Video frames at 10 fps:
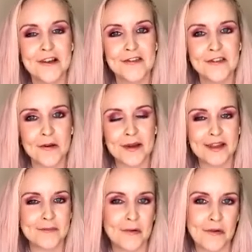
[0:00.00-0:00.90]

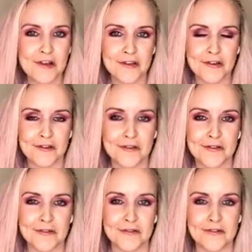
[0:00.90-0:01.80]
sewing Pointe
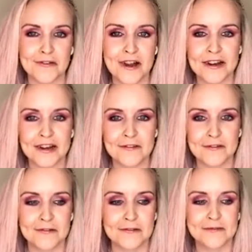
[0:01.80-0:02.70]
shoes, or any
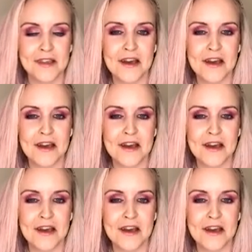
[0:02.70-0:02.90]
little